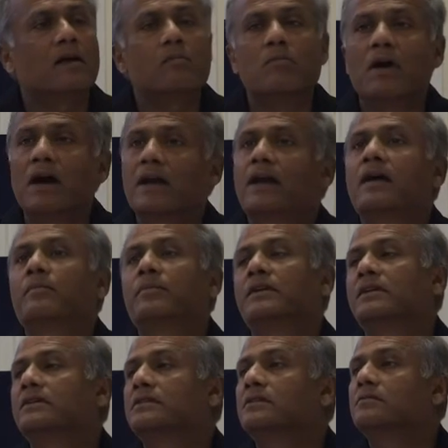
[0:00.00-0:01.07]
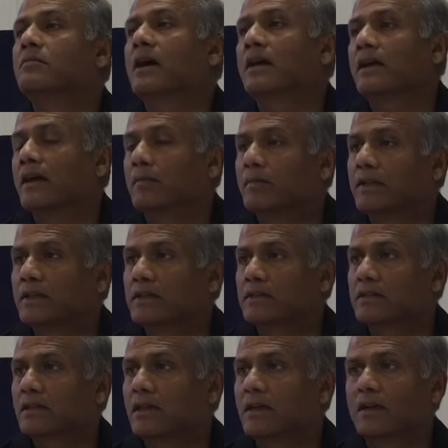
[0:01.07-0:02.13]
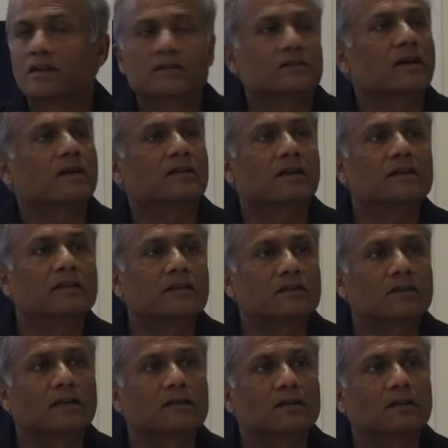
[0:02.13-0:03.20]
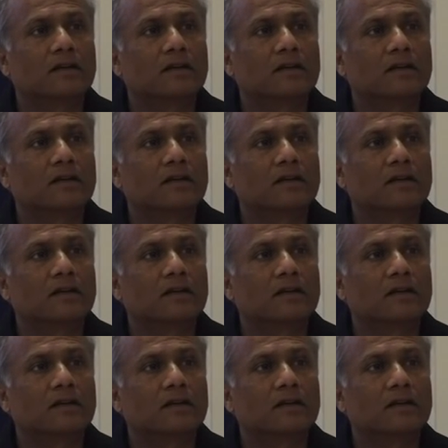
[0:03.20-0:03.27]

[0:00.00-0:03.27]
My happiness is my happiness. It's not conditional.